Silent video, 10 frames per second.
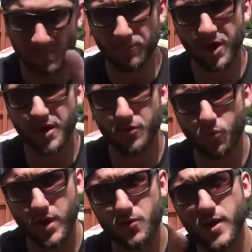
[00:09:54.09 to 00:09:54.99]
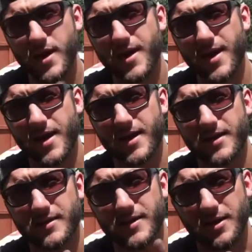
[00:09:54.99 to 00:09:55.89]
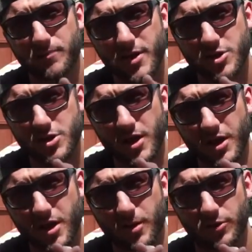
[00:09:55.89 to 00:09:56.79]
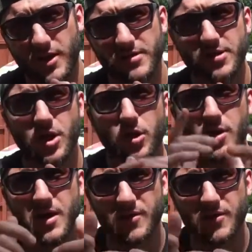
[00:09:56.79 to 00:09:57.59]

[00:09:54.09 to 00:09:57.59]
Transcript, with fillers: But we went and did a pigeon hunt a couple days ago.